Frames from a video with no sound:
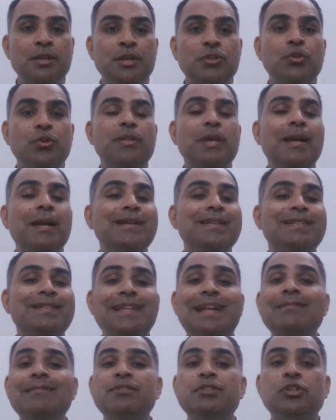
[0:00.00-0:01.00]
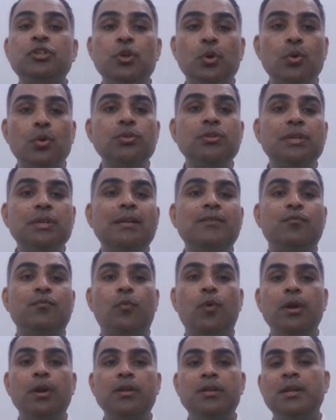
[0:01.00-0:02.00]
So that itself shows that
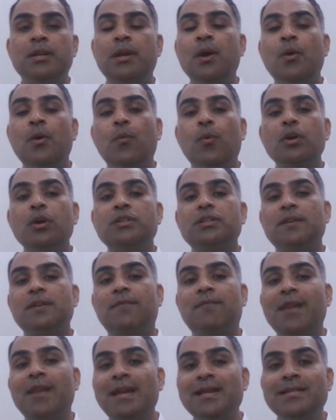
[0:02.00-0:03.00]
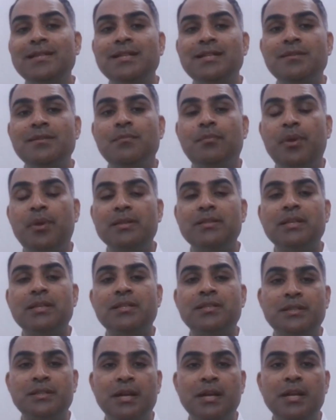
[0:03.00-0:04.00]
what was reflected in BRESER
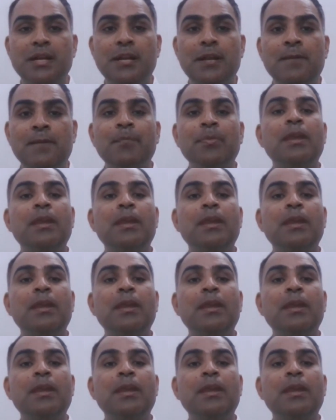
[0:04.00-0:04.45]
study,